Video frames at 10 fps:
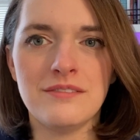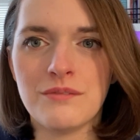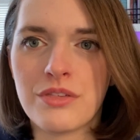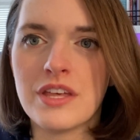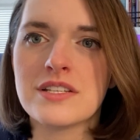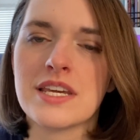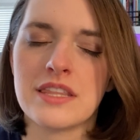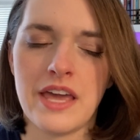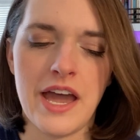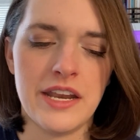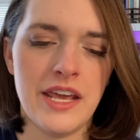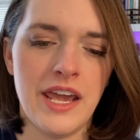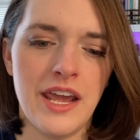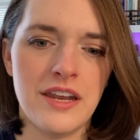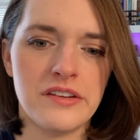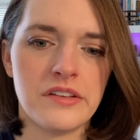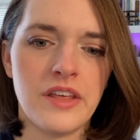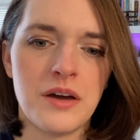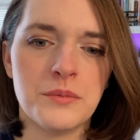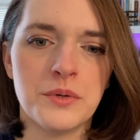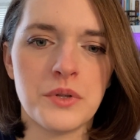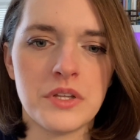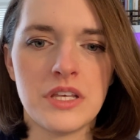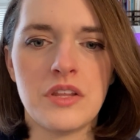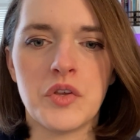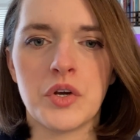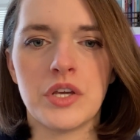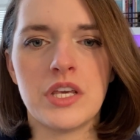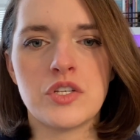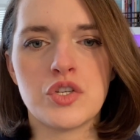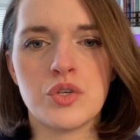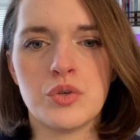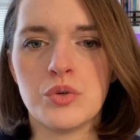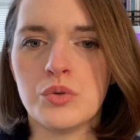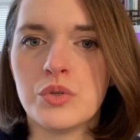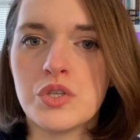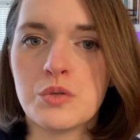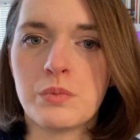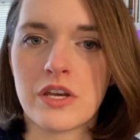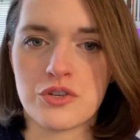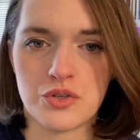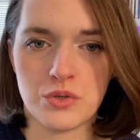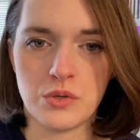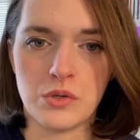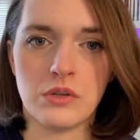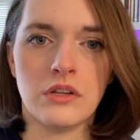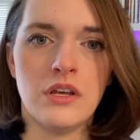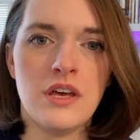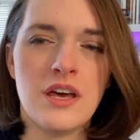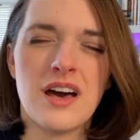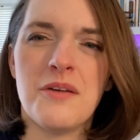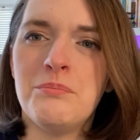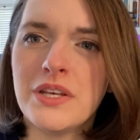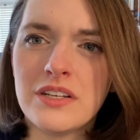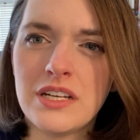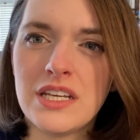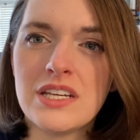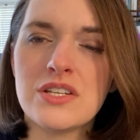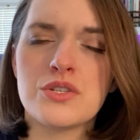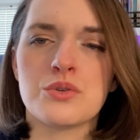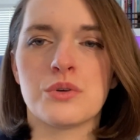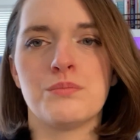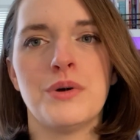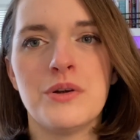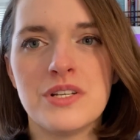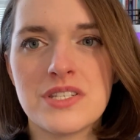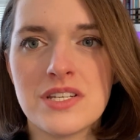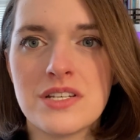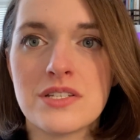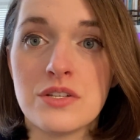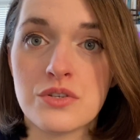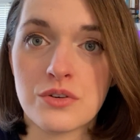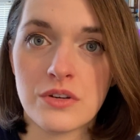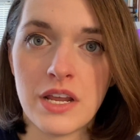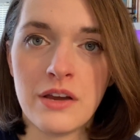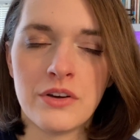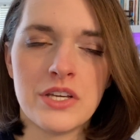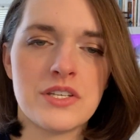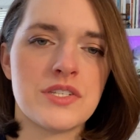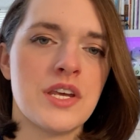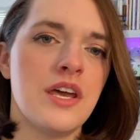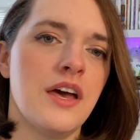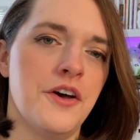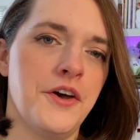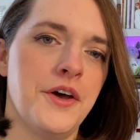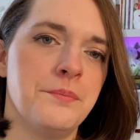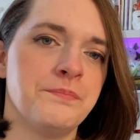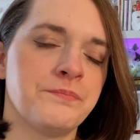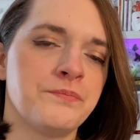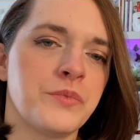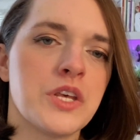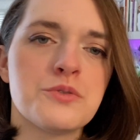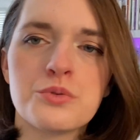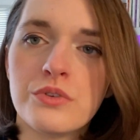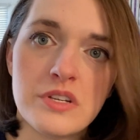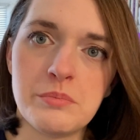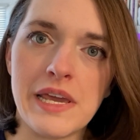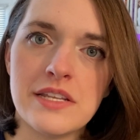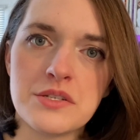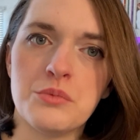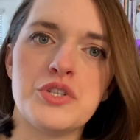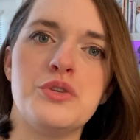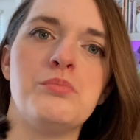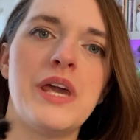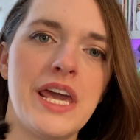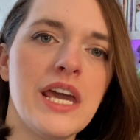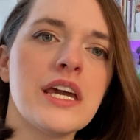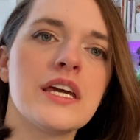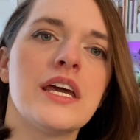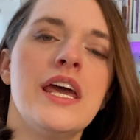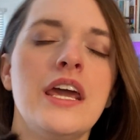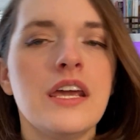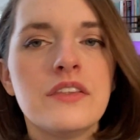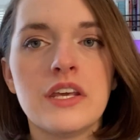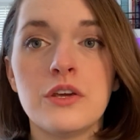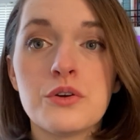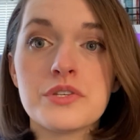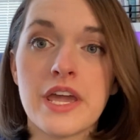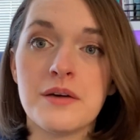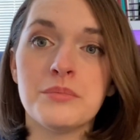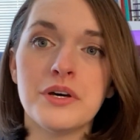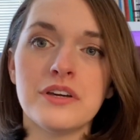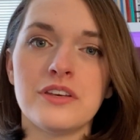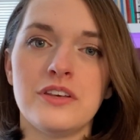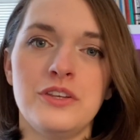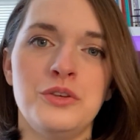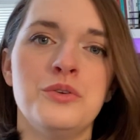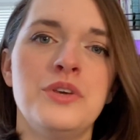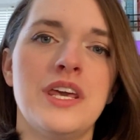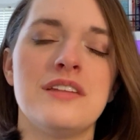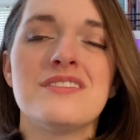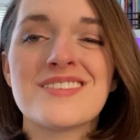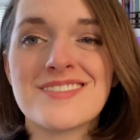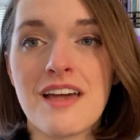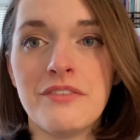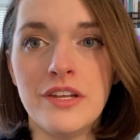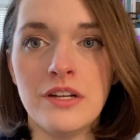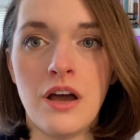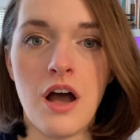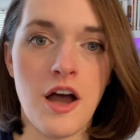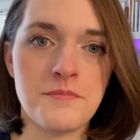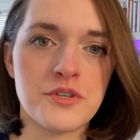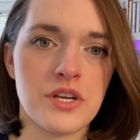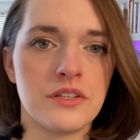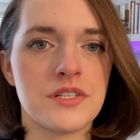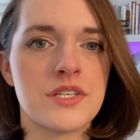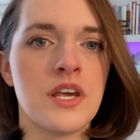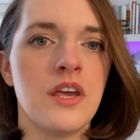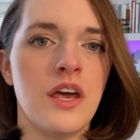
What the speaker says: things like that, and that will either get you special abilities or bonuses in certain areas. It sort of depends on what you pick. In the Hero's Handbook, you get 7 options.